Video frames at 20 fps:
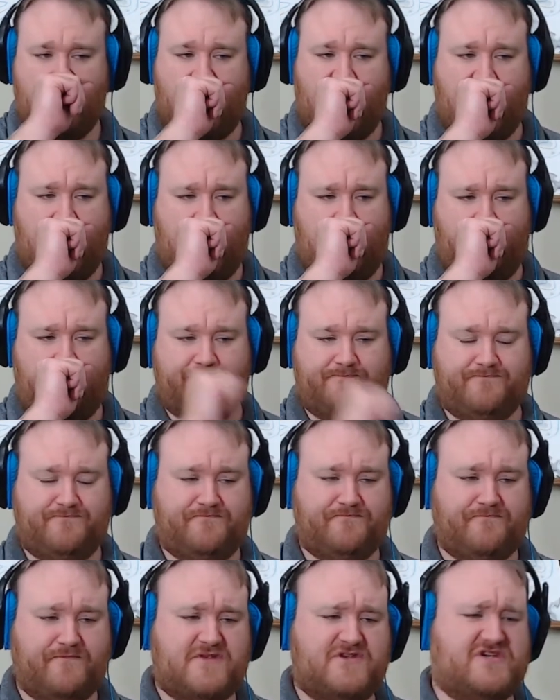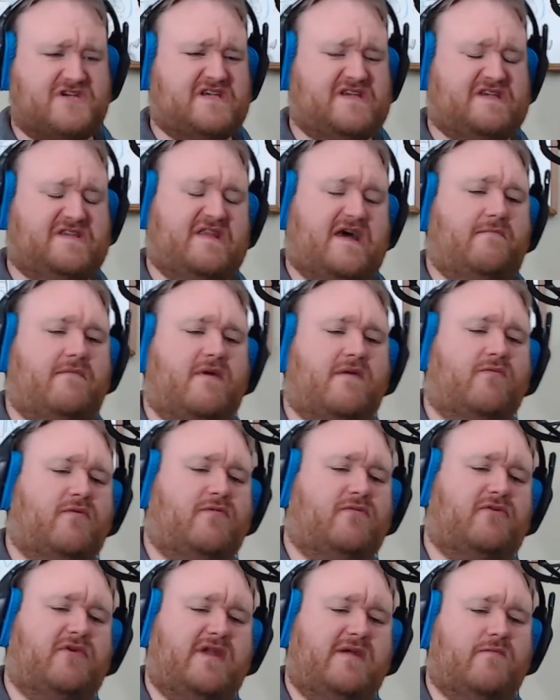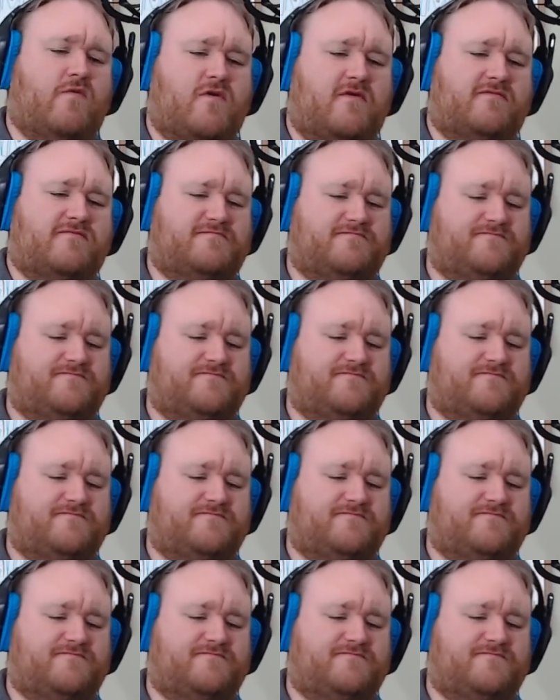um, just isn't that memorable anymore.